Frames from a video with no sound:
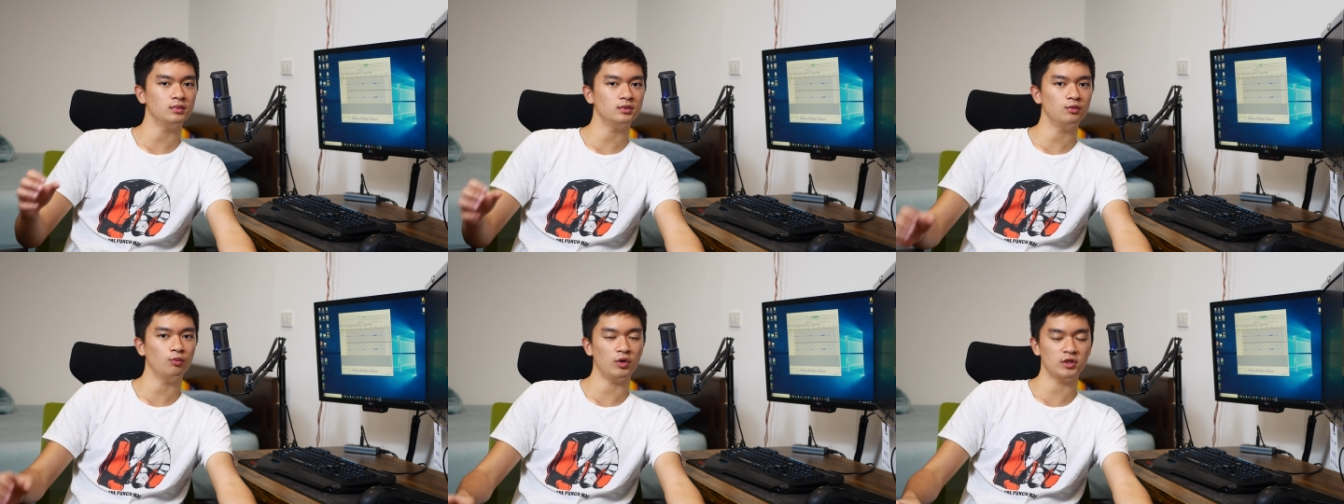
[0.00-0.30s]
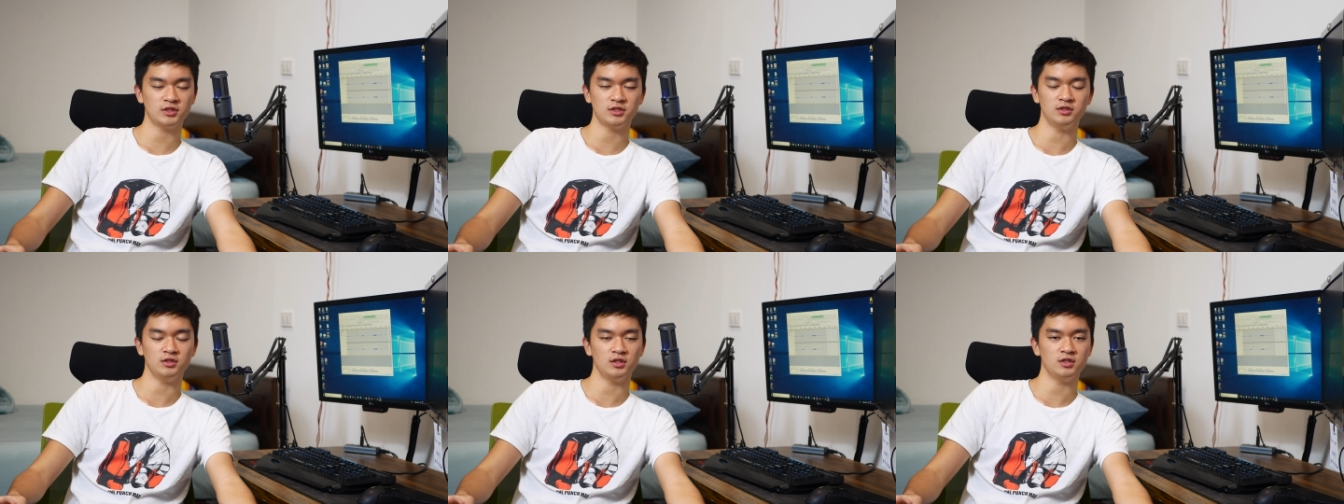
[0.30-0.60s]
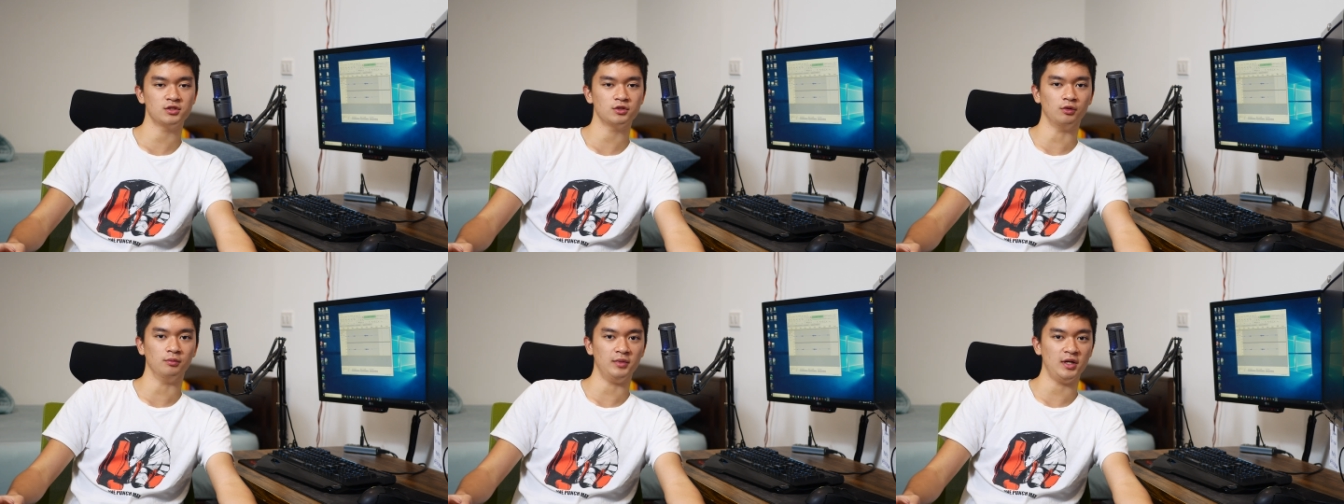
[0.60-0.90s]
Western
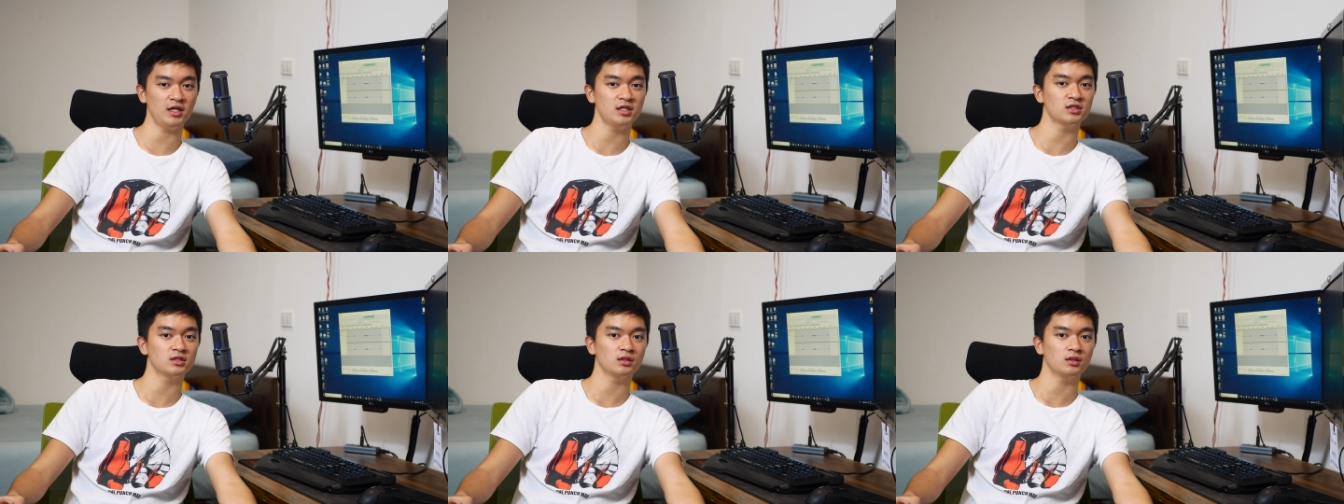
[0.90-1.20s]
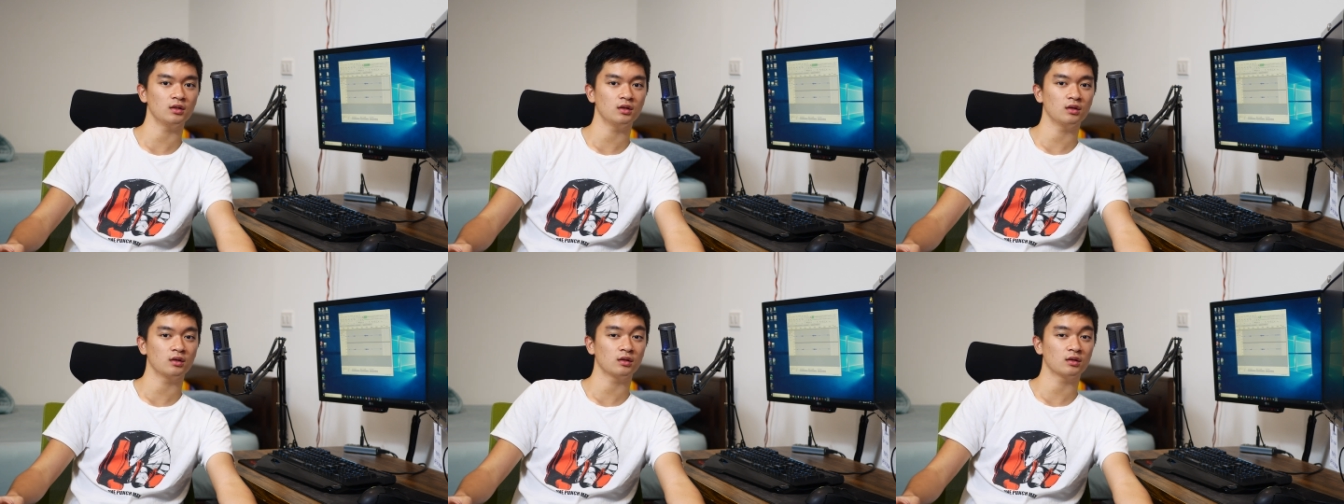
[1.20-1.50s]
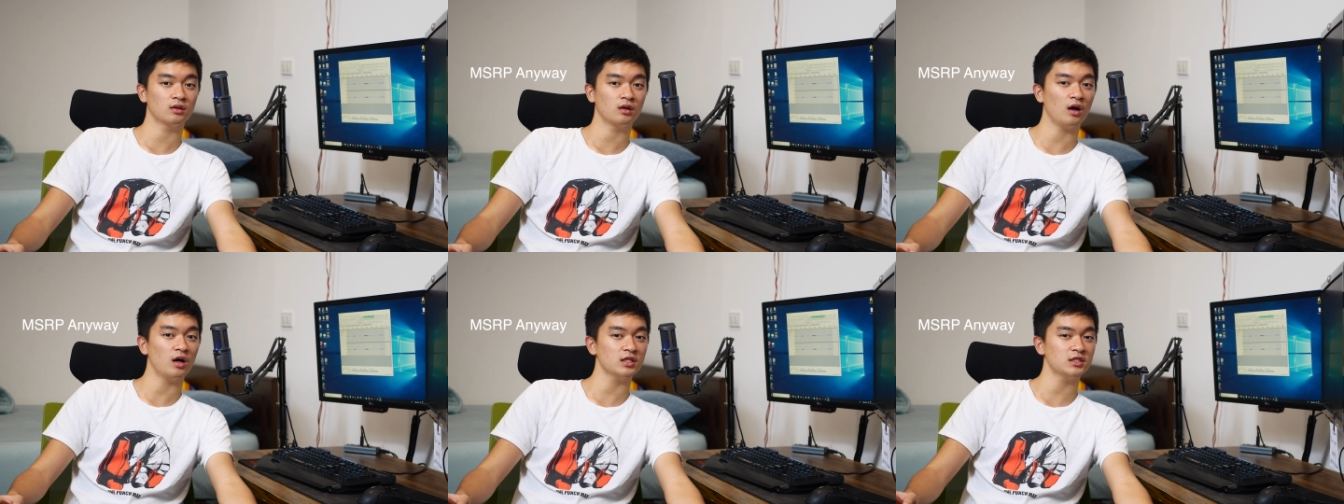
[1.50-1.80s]
Digital makes
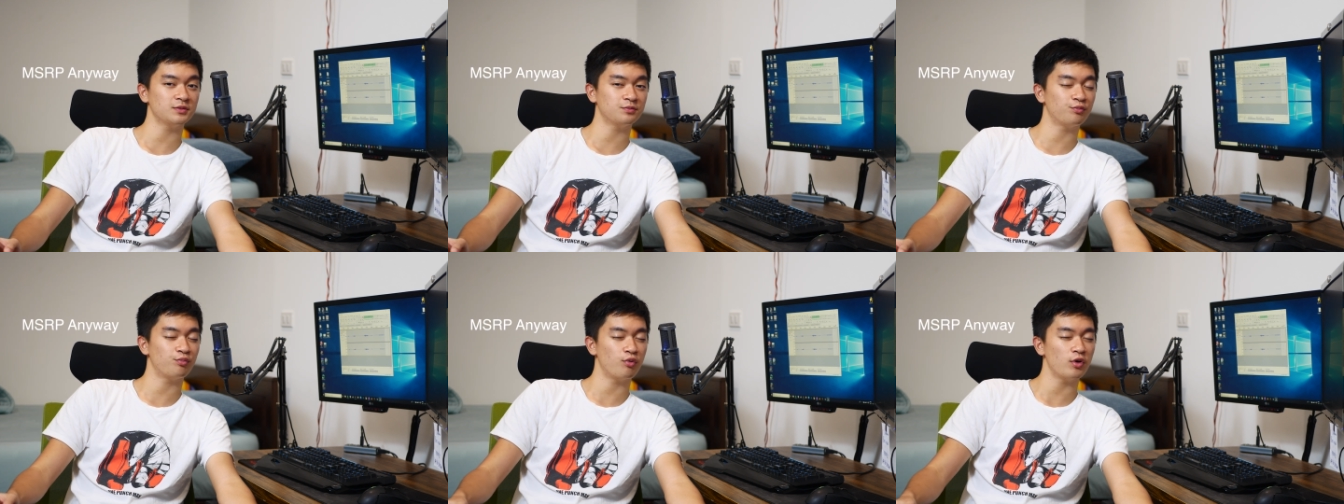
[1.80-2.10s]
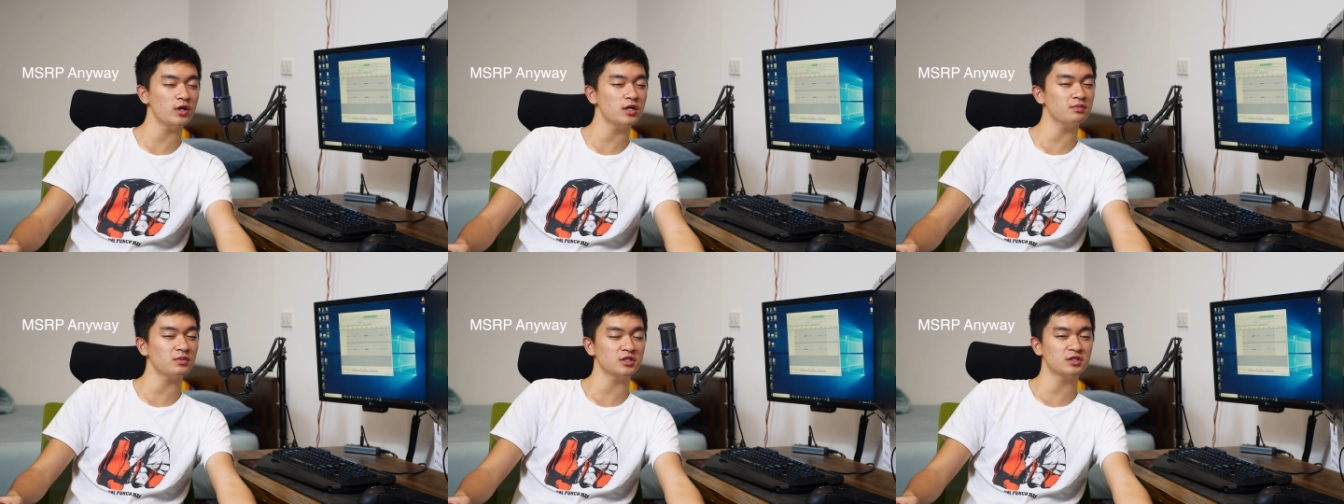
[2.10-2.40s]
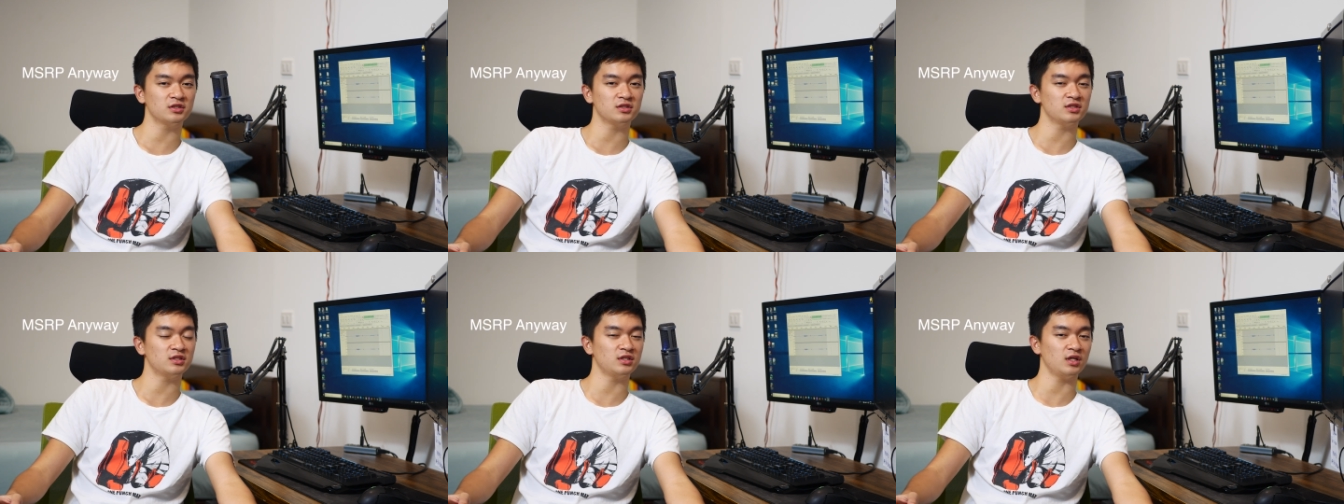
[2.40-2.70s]
costs pretty
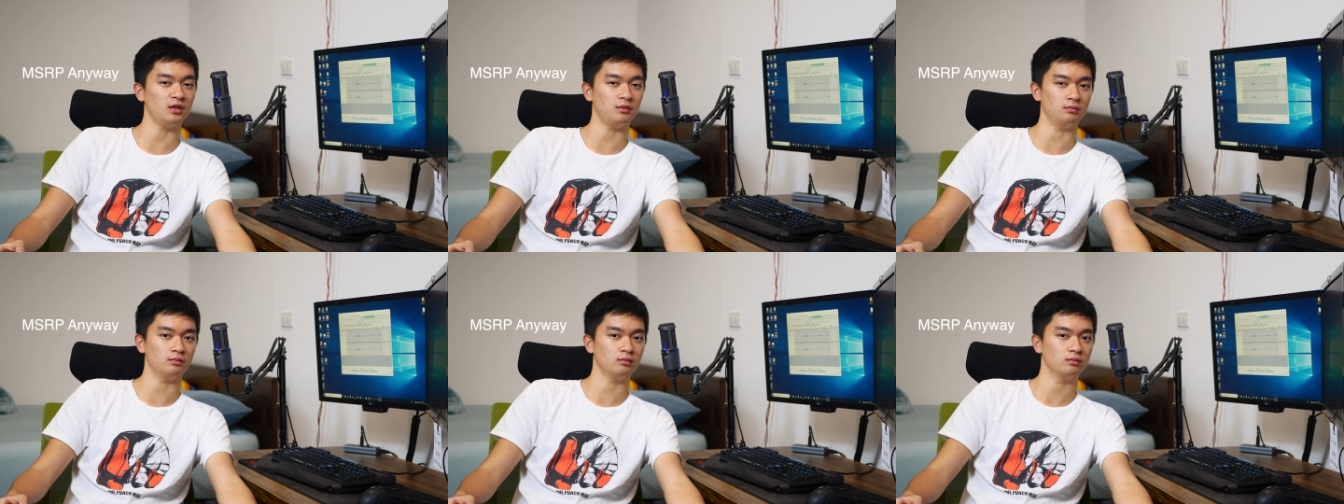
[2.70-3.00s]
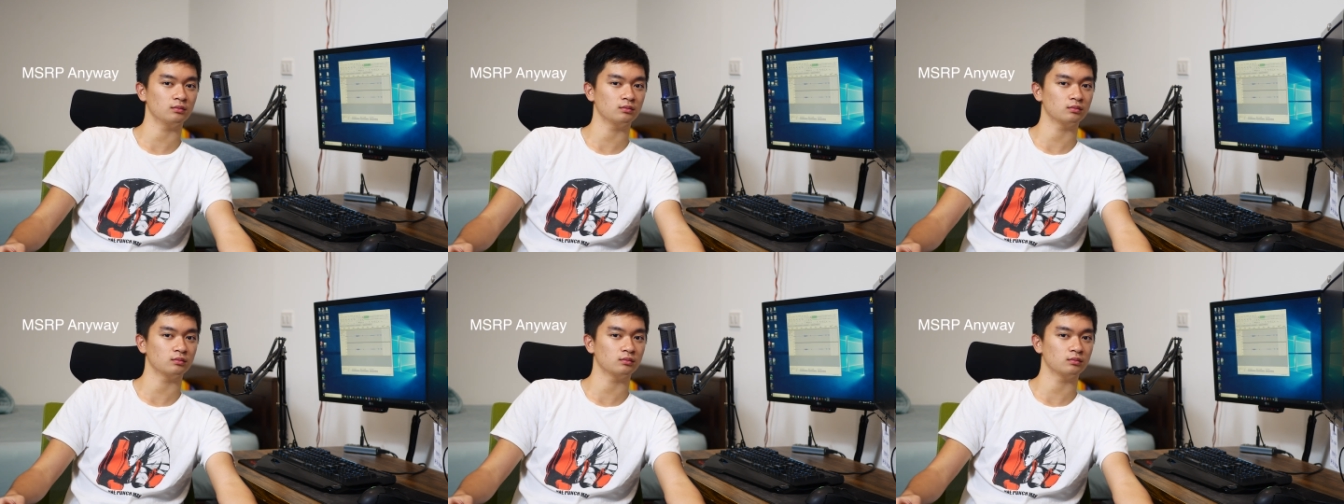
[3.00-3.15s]
much the same,